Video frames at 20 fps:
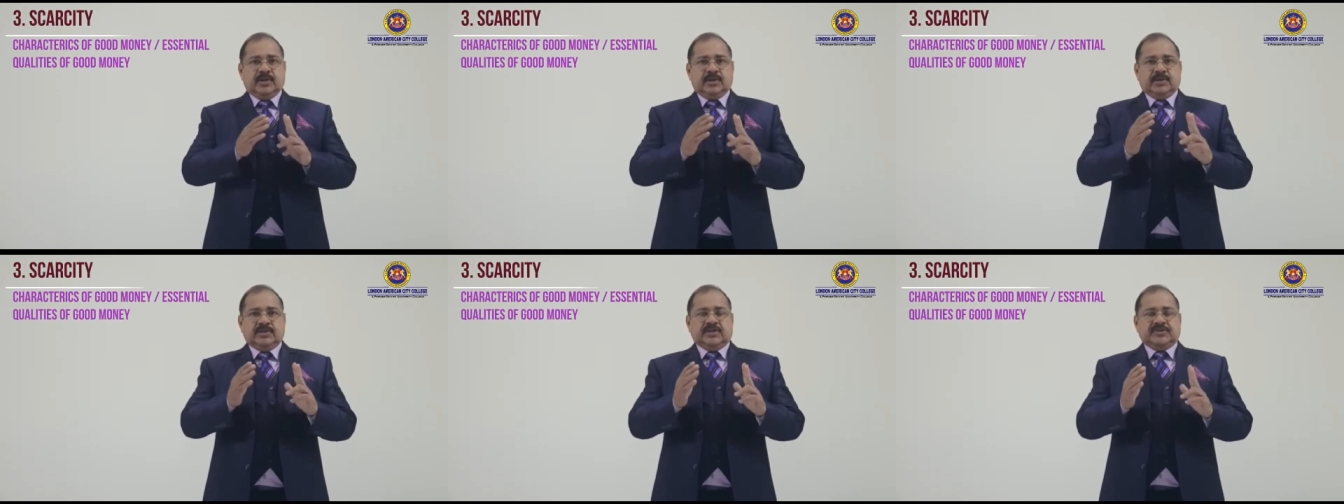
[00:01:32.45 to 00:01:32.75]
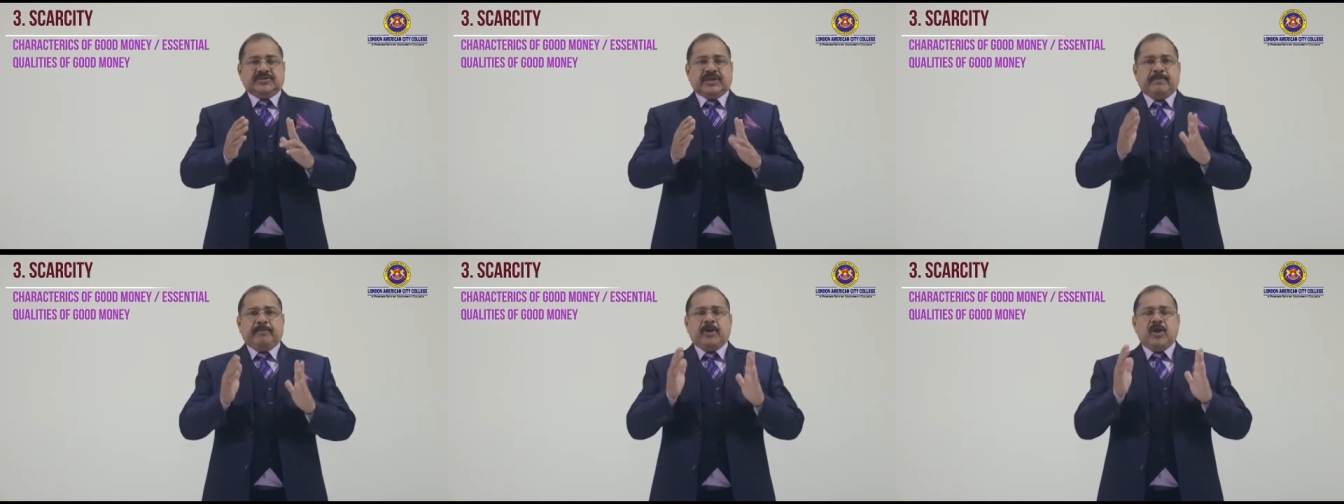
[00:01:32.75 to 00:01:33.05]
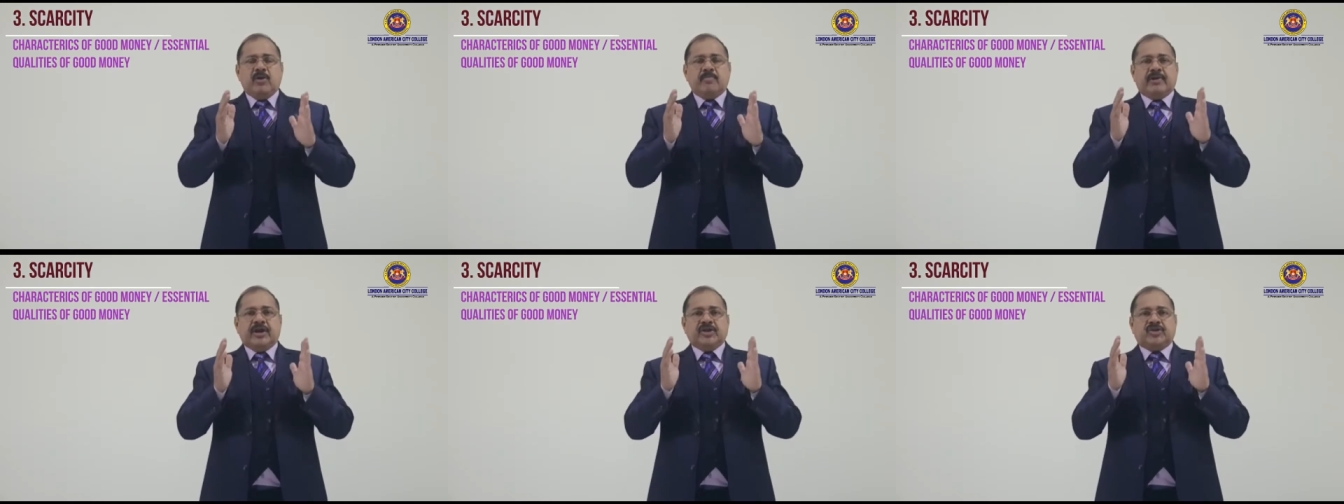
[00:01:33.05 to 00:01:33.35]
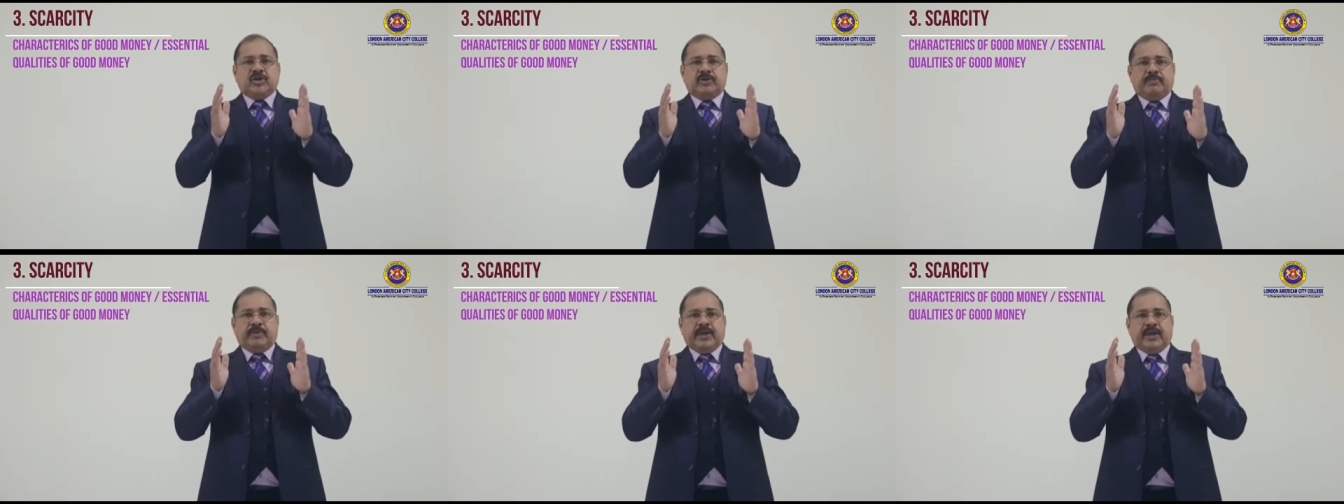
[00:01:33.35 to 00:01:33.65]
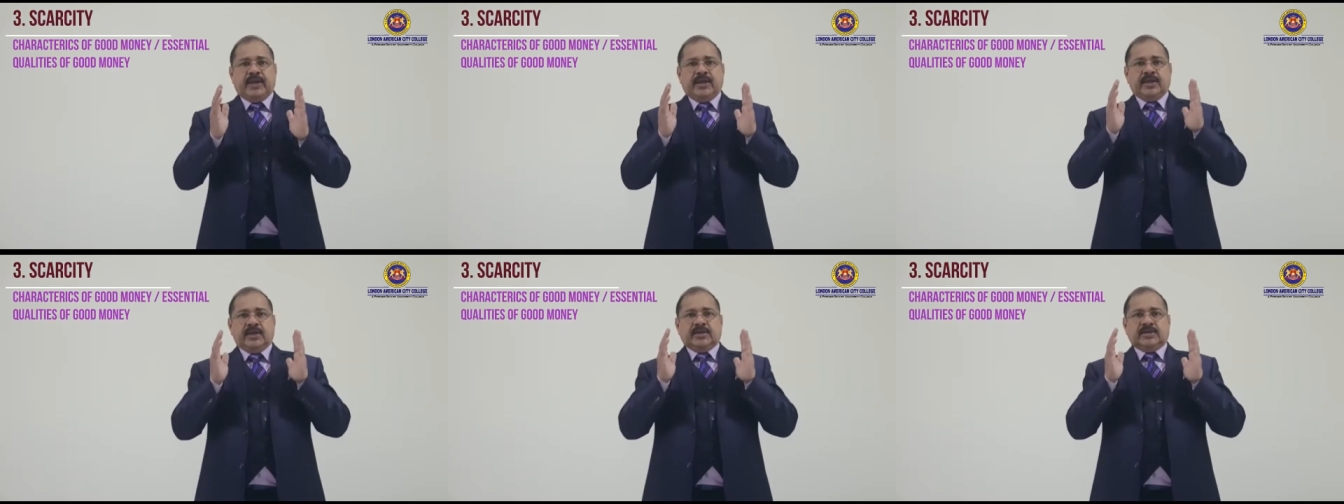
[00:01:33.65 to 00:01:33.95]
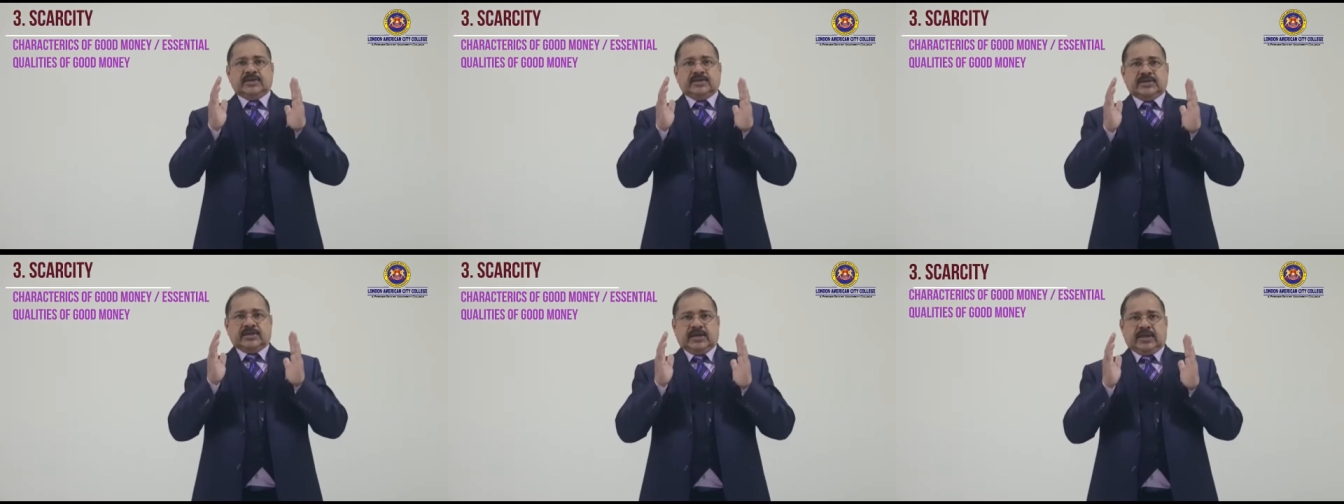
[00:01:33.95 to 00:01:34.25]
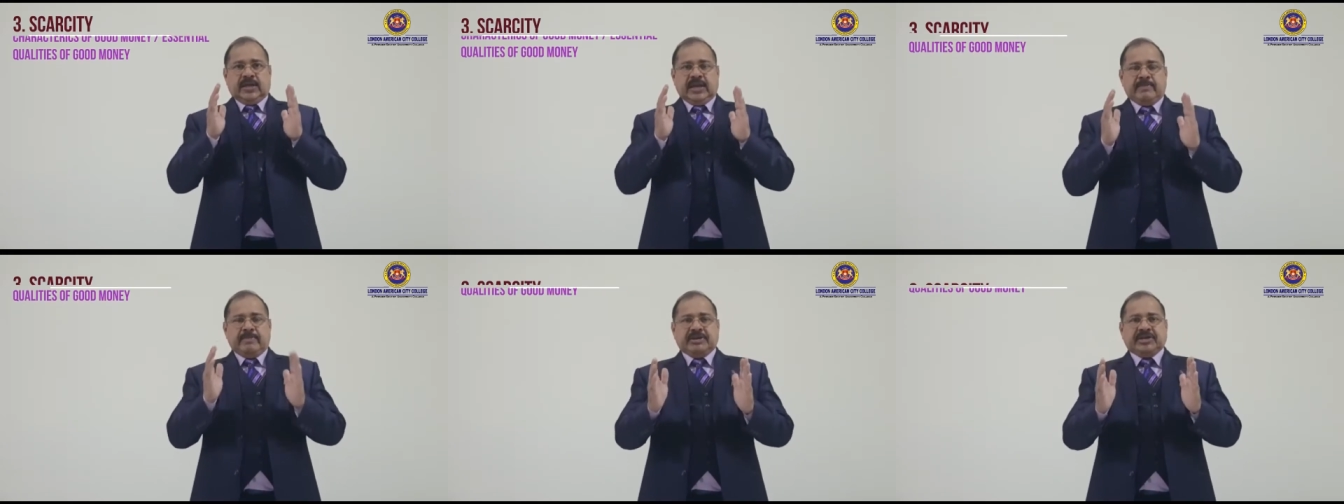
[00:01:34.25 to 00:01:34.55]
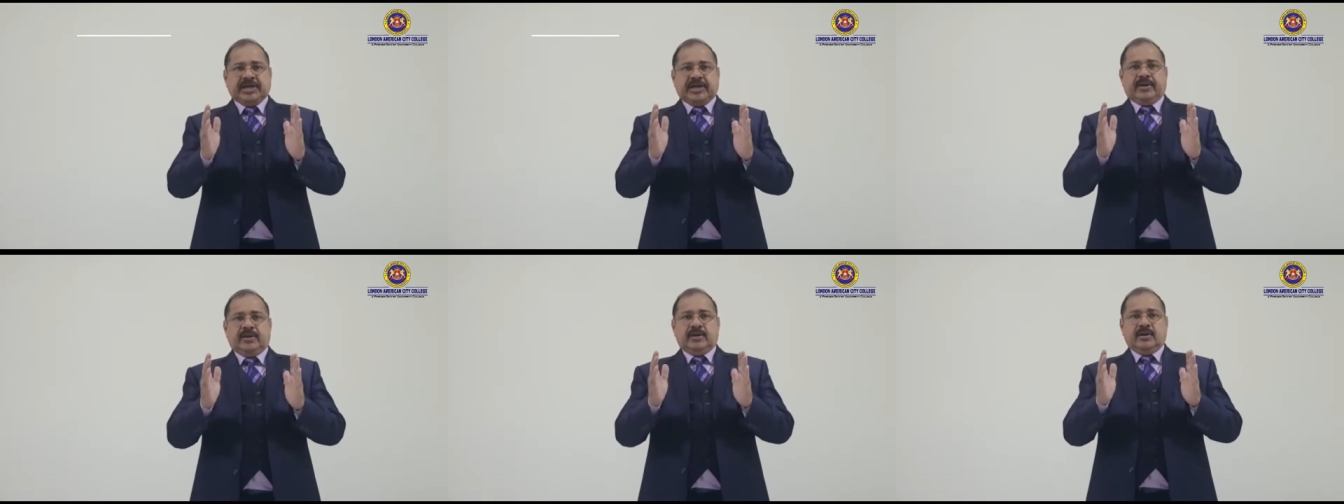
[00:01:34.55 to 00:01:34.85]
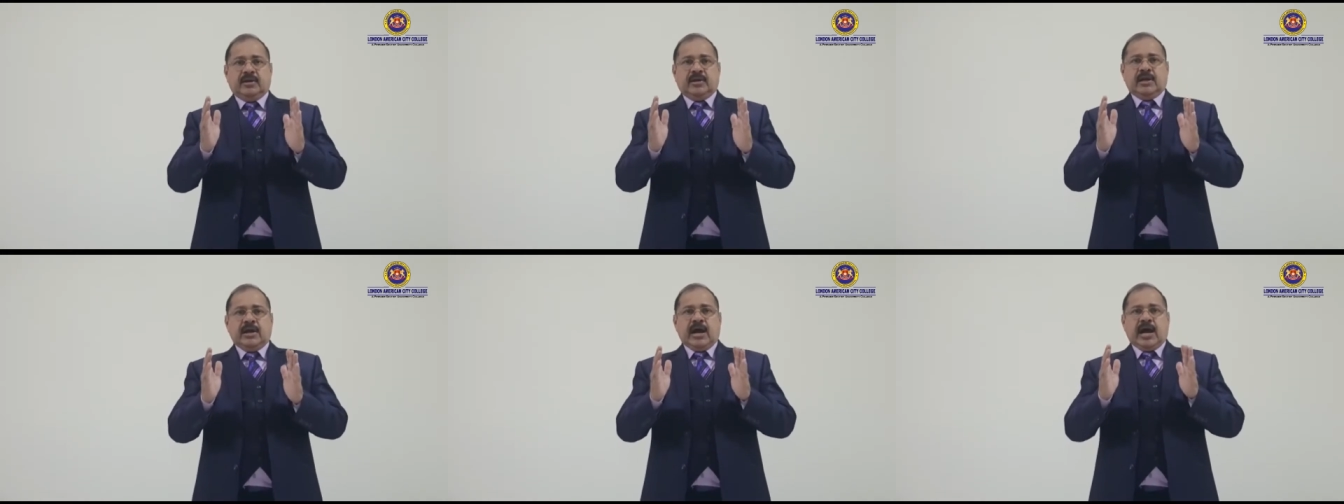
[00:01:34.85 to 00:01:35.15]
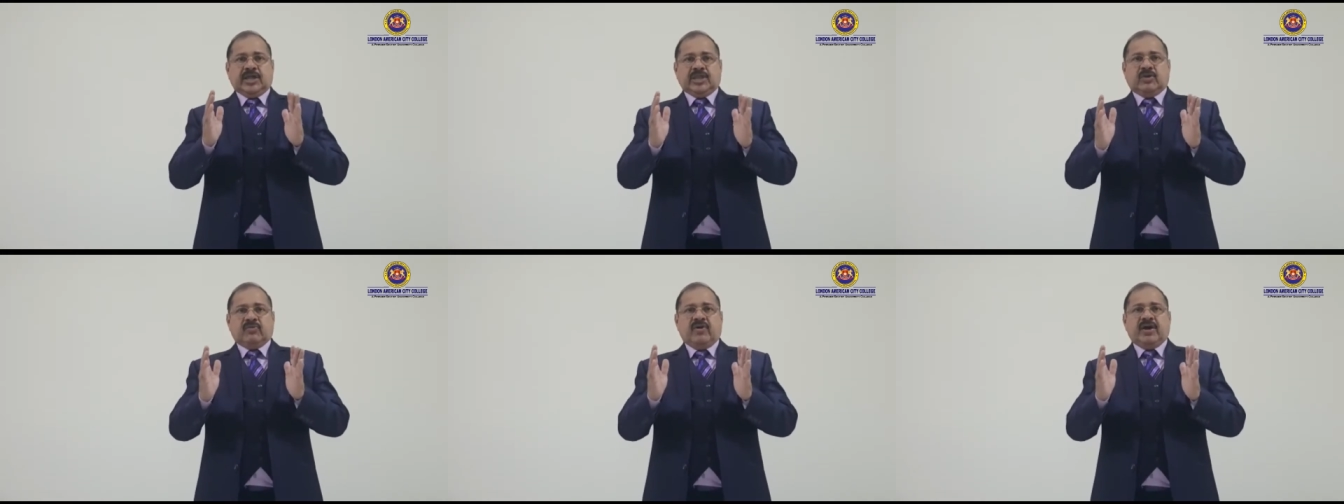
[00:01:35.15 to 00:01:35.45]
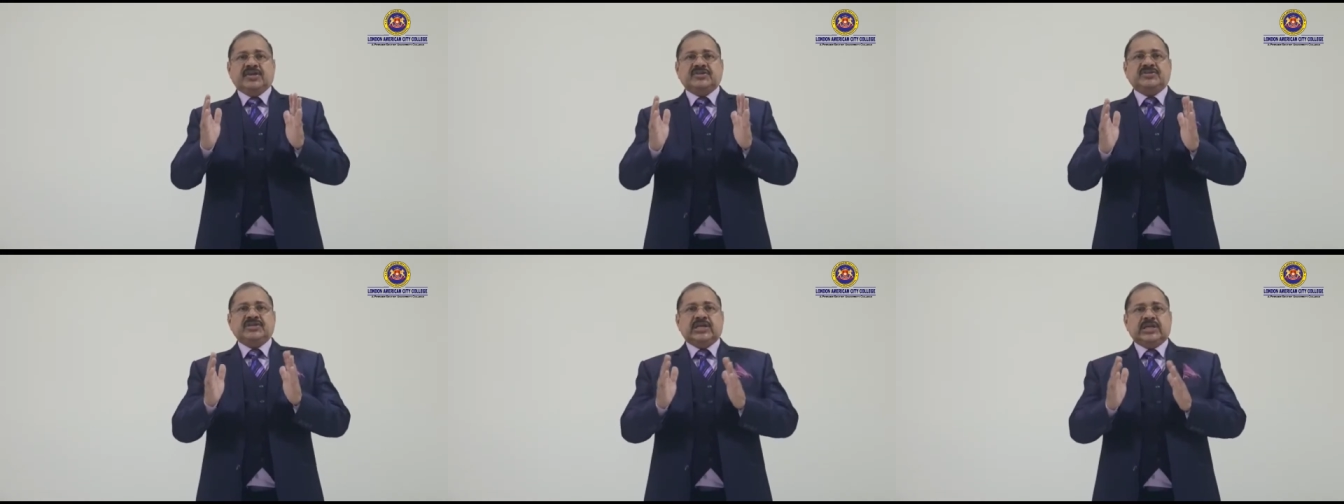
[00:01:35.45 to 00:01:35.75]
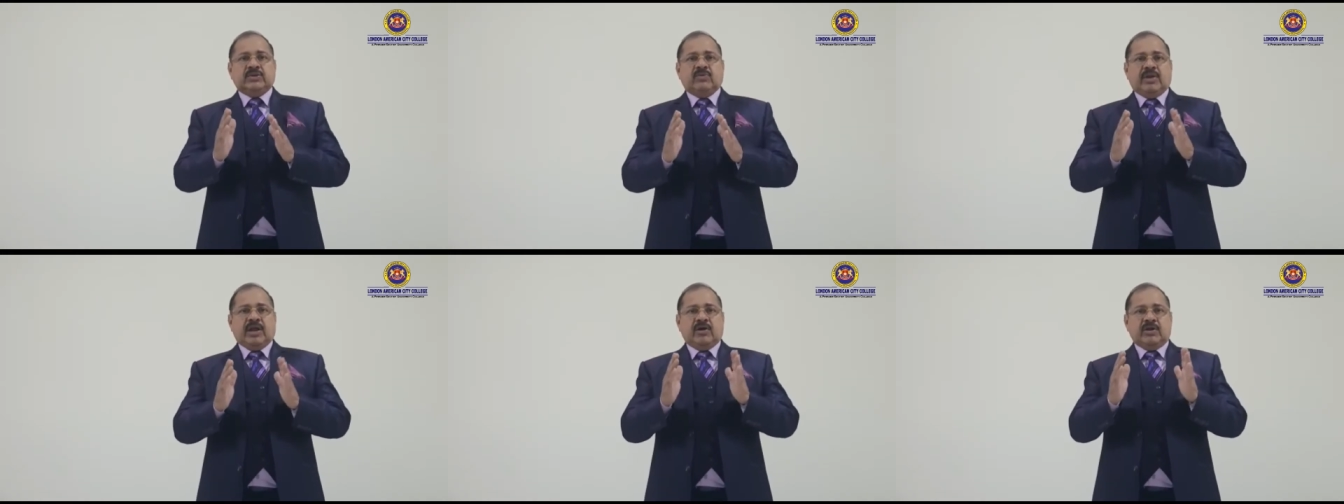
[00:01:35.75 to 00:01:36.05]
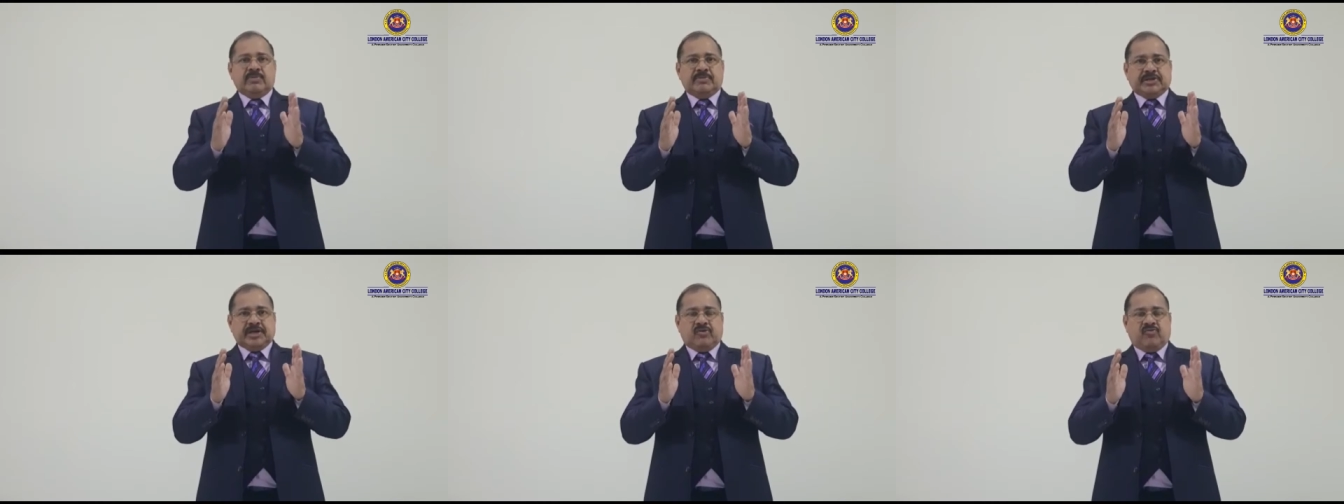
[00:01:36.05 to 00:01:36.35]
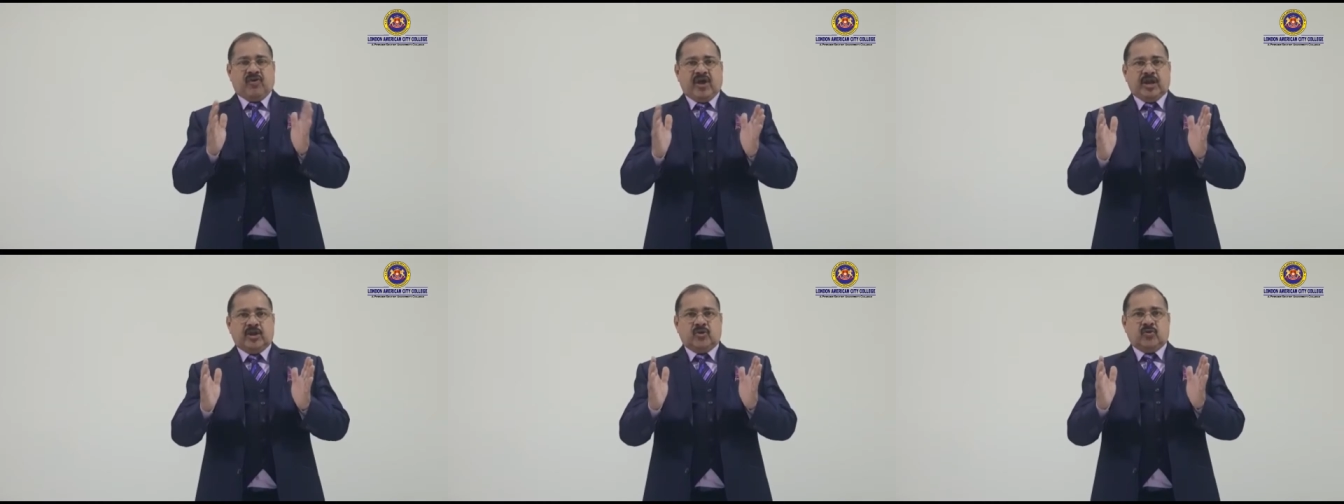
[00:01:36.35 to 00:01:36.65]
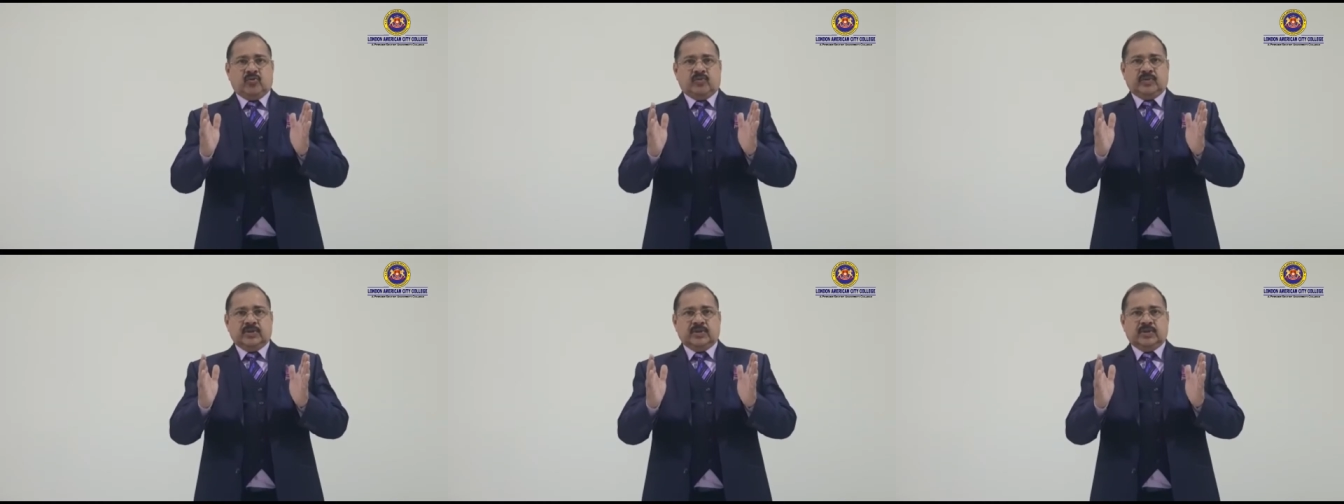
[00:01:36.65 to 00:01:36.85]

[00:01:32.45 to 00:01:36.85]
The supply of money should be limited. Otherwise, it will have limited value.